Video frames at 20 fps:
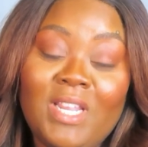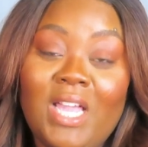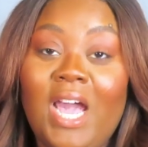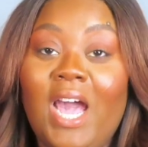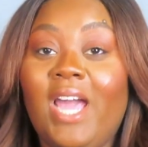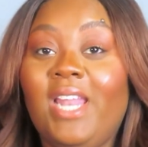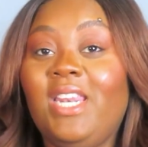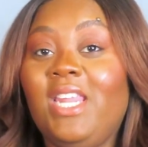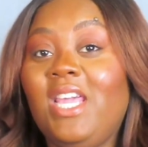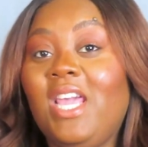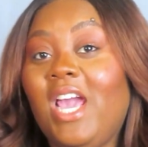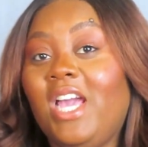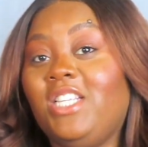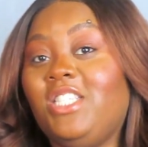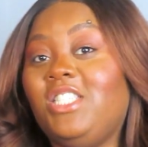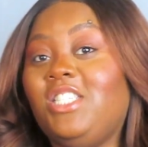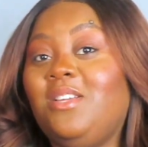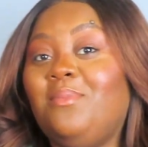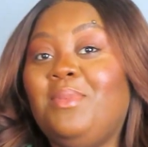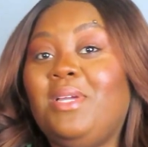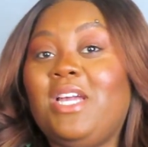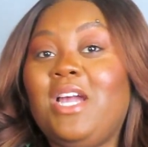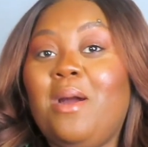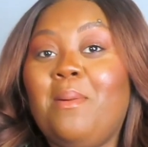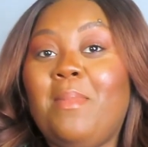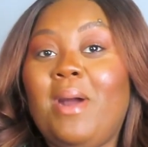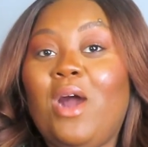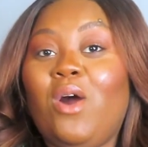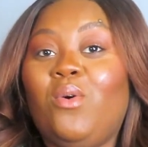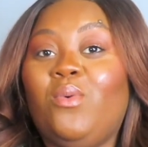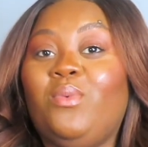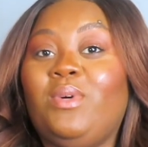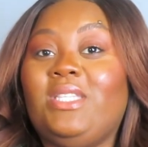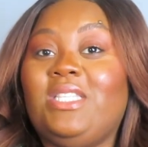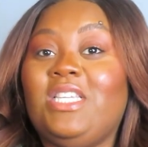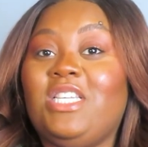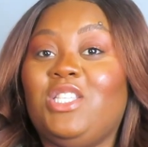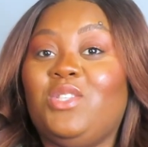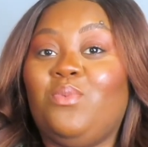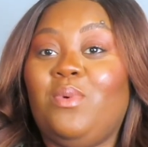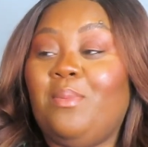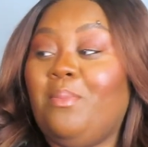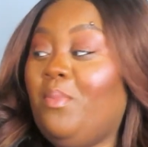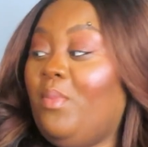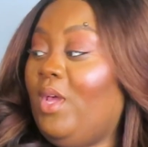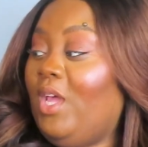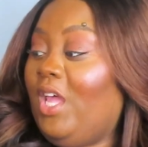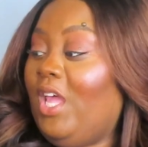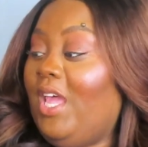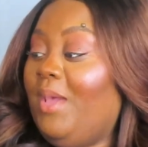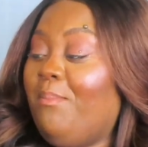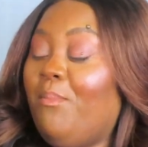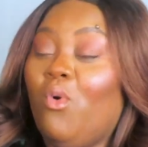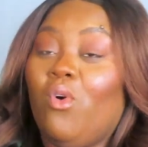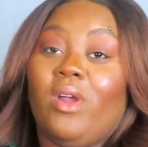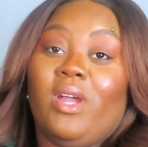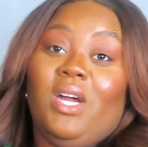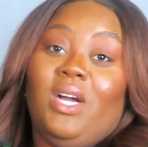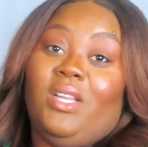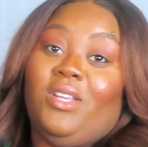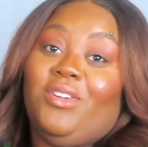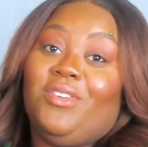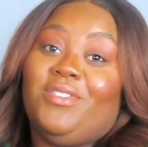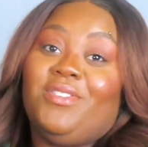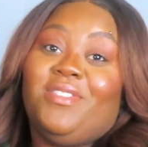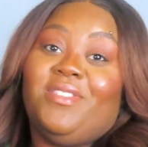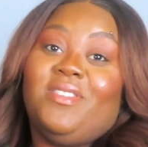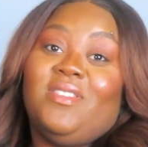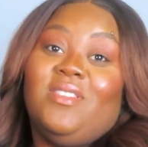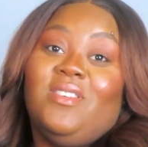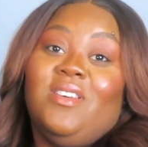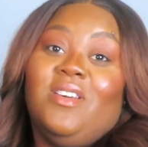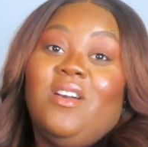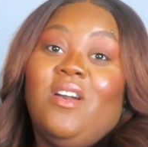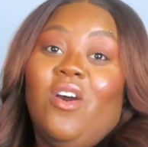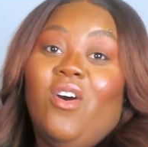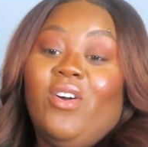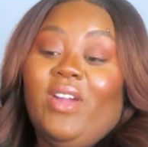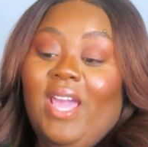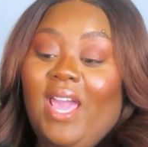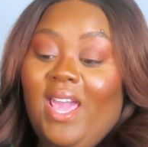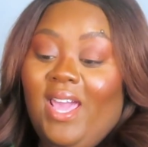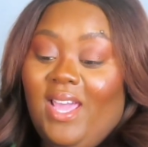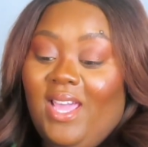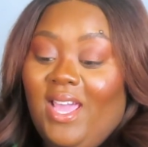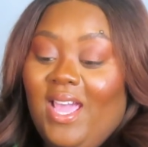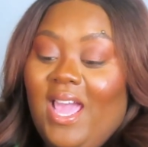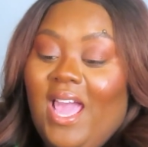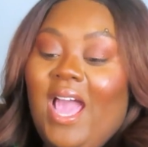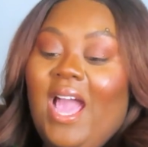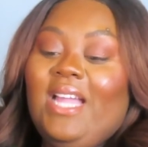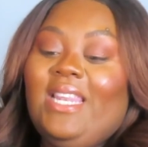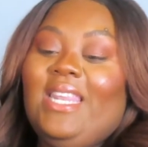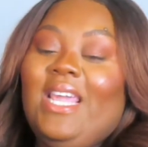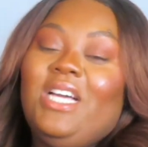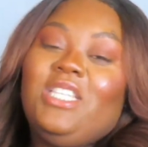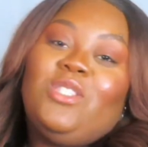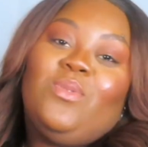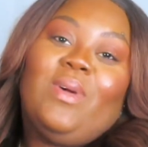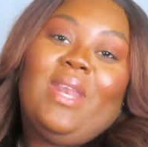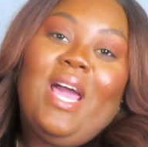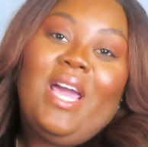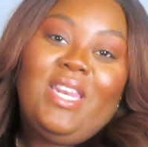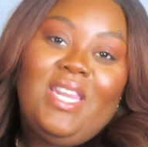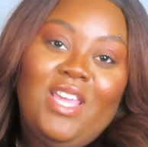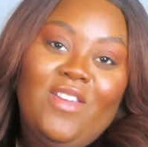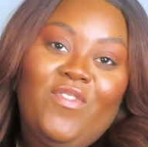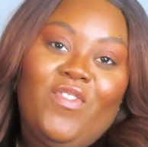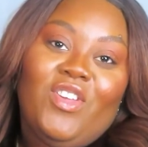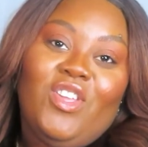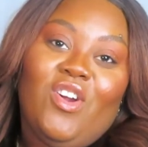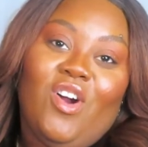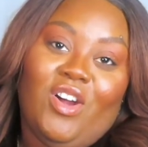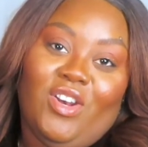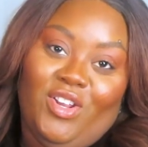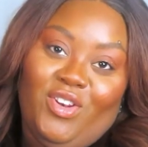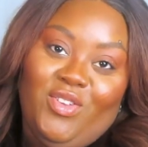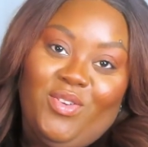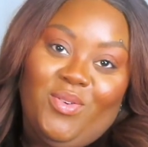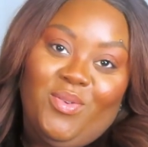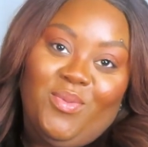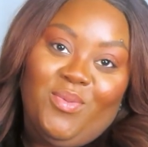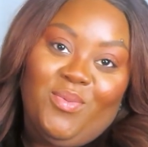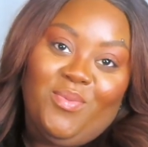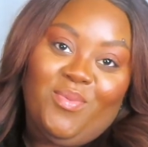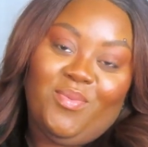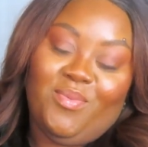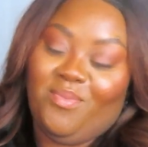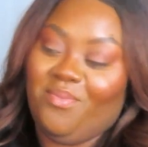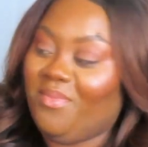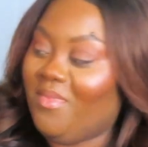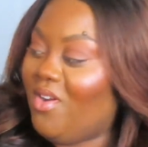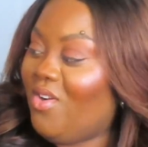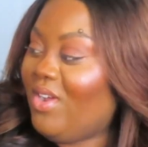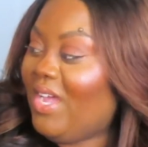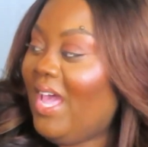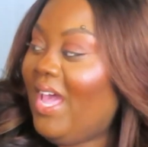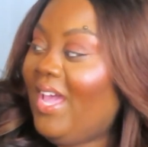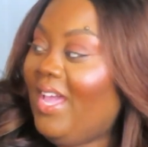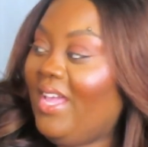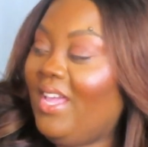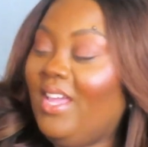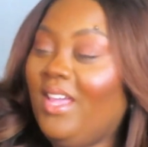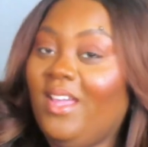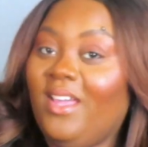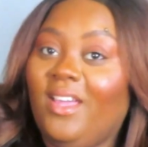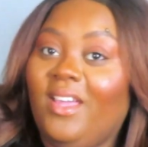I need H&M to come out with this in more colors. Okay? That's what I need for y'all to do. Okay?